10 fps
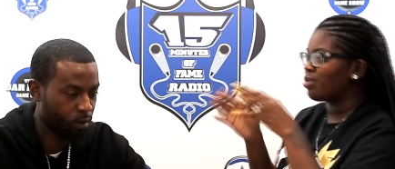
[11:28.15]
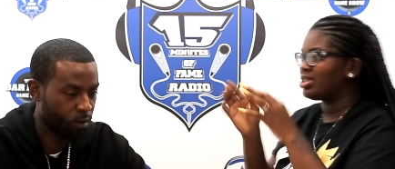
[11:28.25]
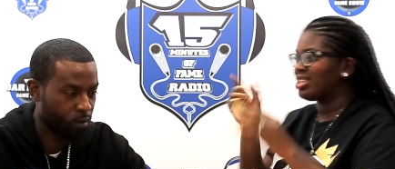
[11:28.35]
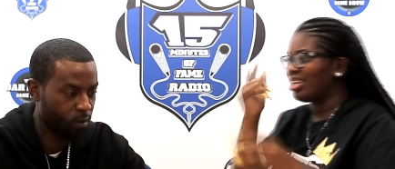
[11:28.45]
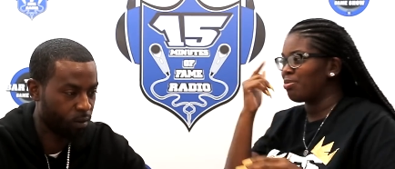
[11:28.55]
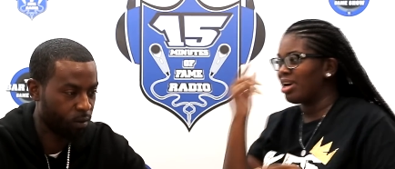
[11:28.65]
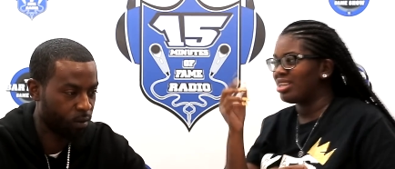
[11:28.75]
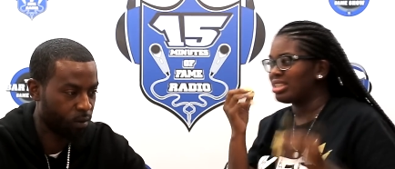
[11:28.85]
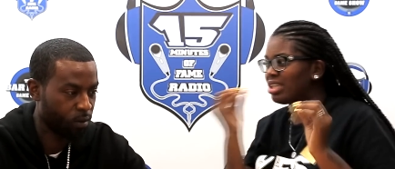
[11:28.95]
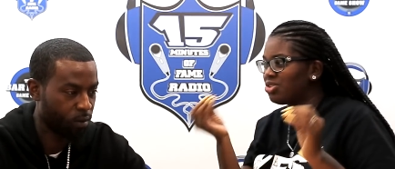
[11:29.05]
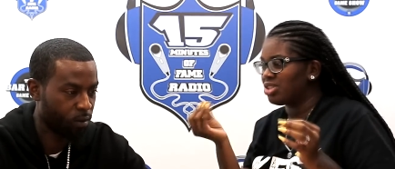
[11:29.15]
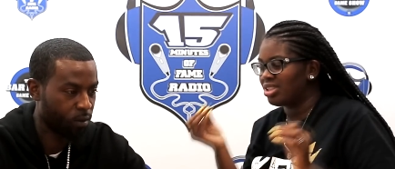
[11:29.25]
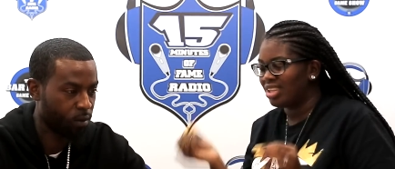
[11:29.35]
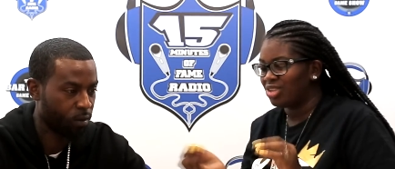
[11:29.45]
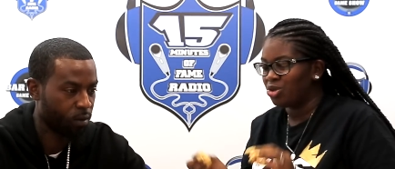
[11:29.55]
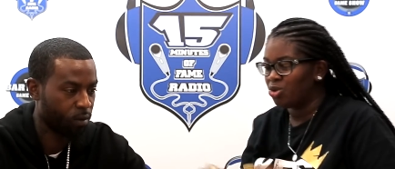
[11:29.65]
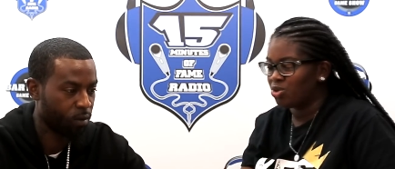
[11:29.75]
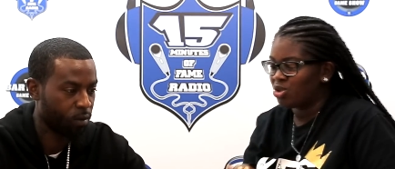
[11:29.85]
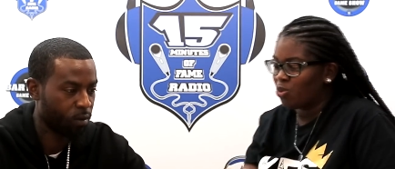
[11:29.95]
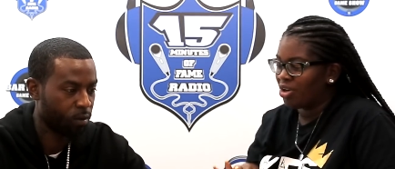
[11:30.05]
Speaker 1: I was saying in my head, it's interesting that you
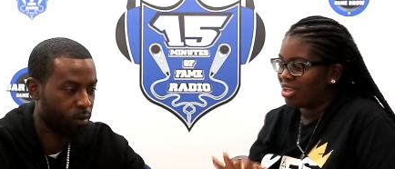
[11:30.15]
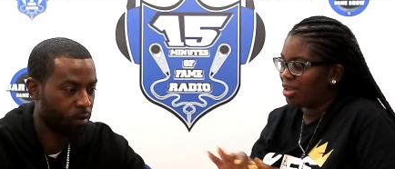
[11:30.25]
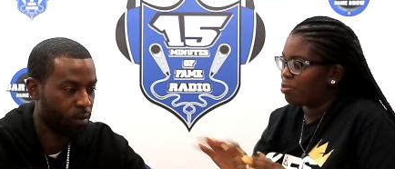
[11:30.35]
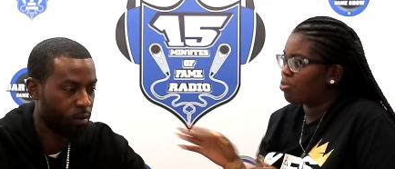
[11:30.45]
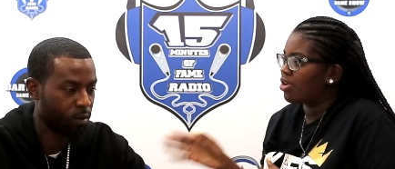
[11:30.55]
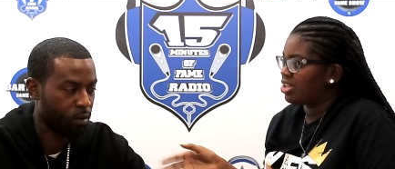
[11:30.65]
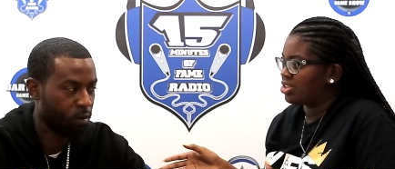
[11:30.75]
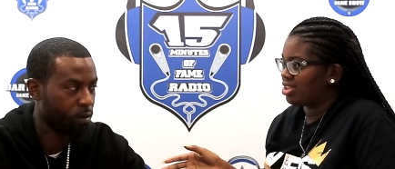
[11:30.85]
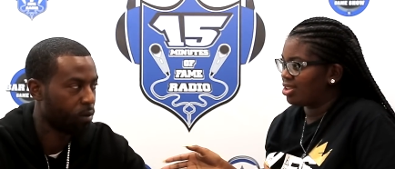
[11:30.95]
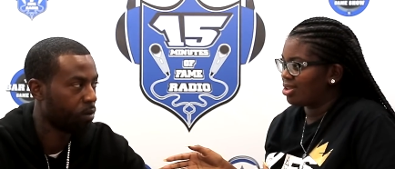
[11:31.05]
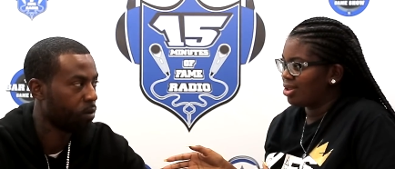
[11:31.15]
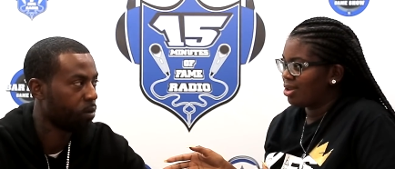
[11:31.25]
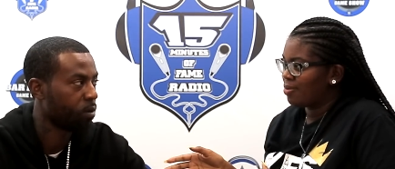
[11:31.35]
used the word impression,